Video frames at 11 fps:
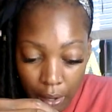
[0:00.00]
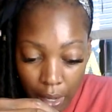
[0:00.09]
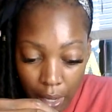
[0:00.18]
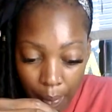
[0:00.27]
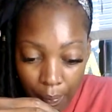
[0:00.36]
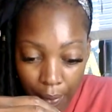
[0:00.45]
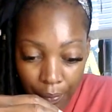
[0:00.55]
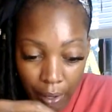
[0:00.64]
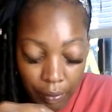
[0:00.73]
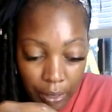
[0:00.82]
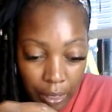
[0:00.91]
um,
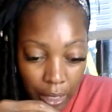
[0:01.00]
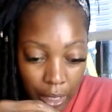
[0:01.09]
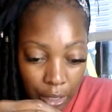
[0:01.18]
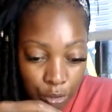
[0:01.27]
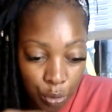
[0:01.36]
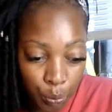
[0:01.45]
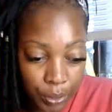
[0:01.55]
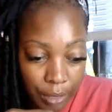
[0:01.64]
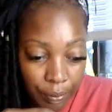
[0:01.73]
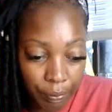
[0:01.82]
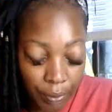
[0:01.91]
very
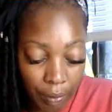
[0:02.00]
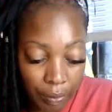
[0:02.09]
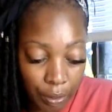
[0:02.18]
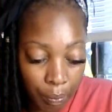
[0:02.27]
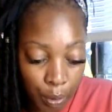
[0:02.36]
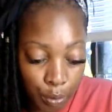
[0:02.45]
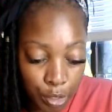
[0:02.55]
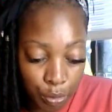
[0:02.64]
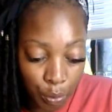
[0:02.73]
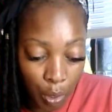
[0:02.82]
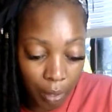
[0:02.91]
intuitive and very
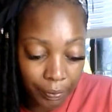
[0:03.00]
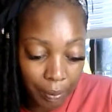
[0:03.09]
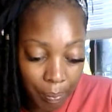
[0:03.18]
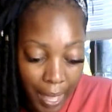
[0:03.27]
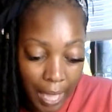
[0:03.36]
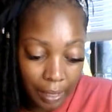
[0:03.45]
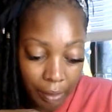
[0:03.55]
emotional off the back,